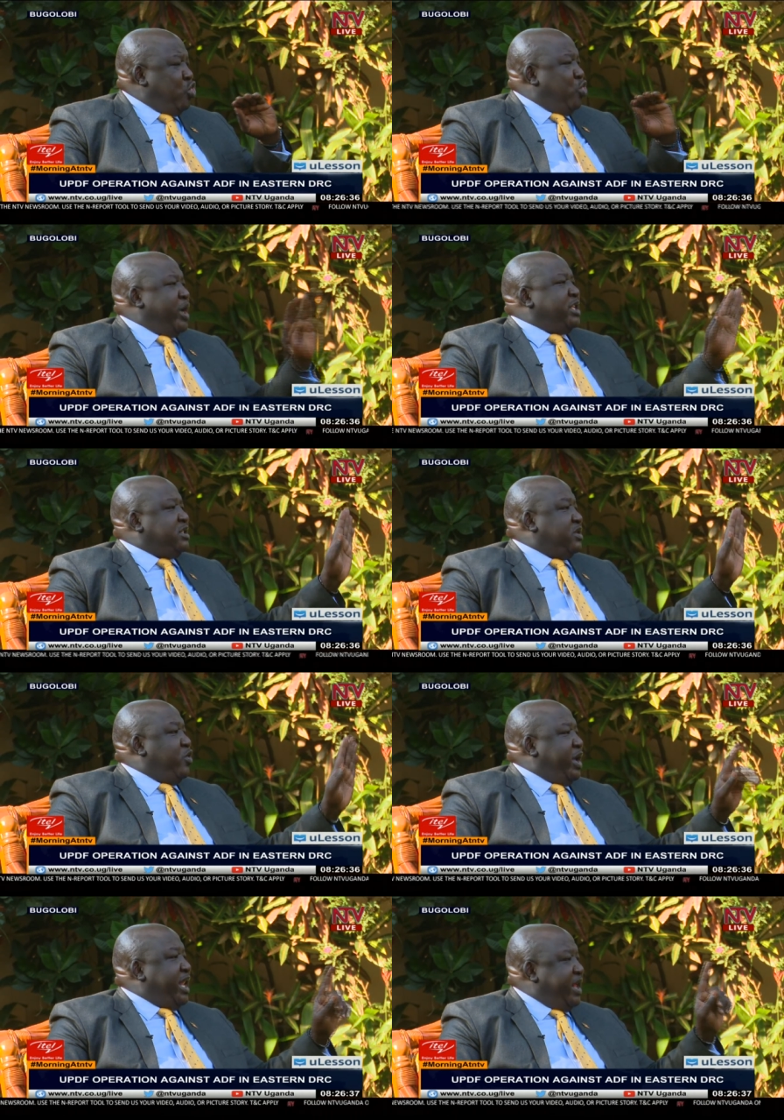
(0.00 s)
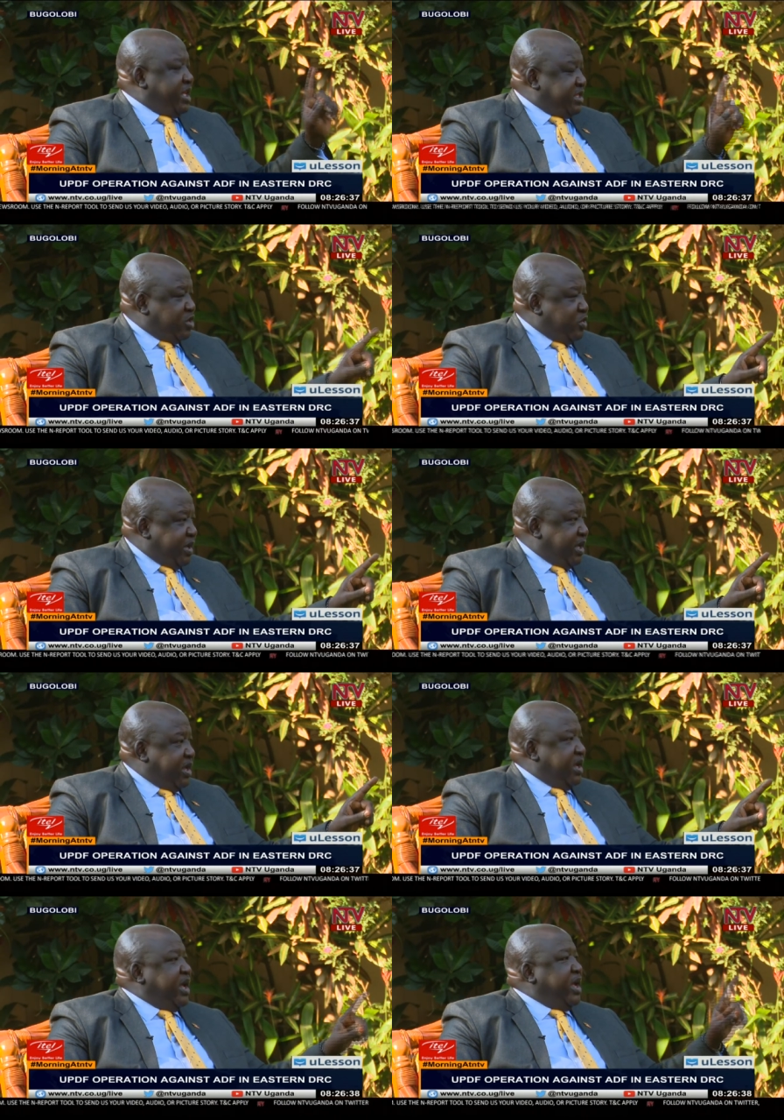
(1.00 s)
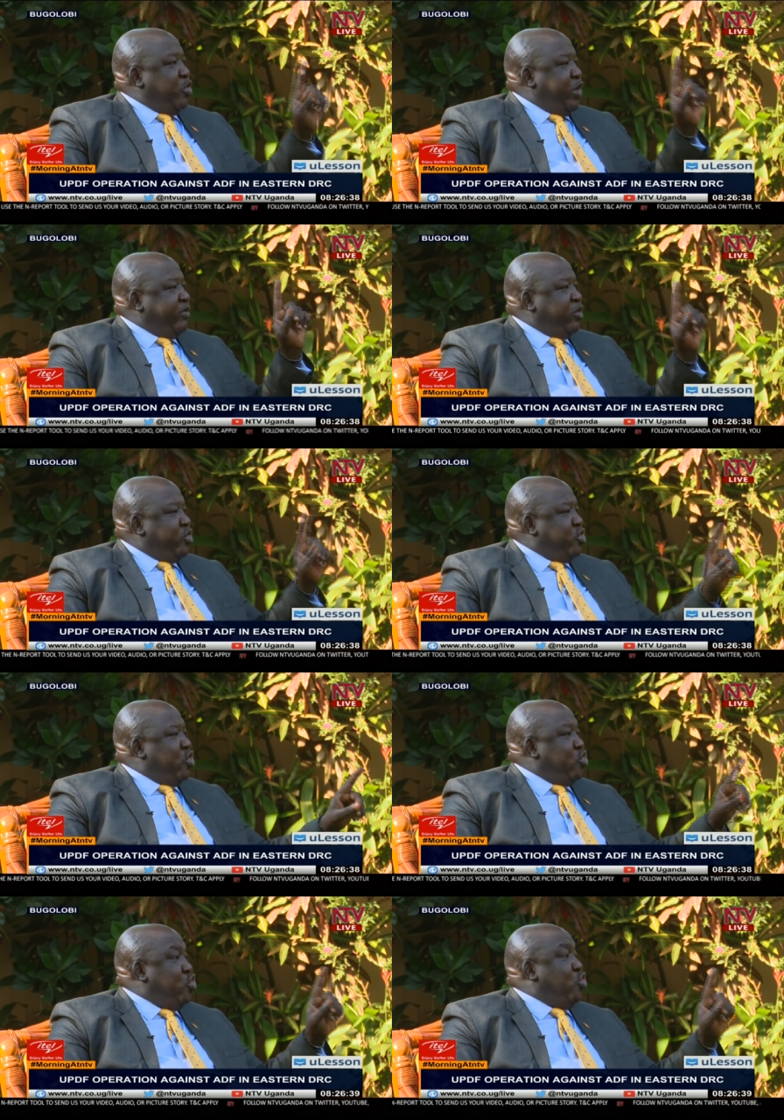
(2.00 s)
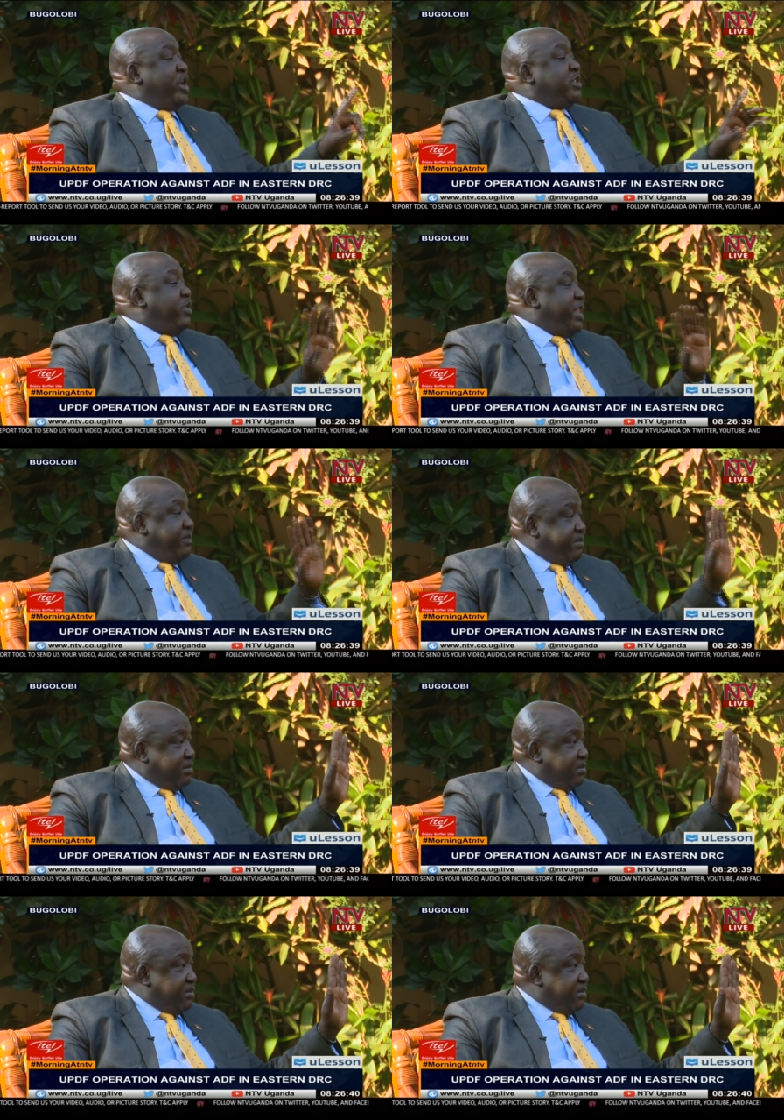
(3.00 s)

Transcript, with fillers: All words. Right, I beg we, your pardon. Listen to me. Mm. We have got no good words for them,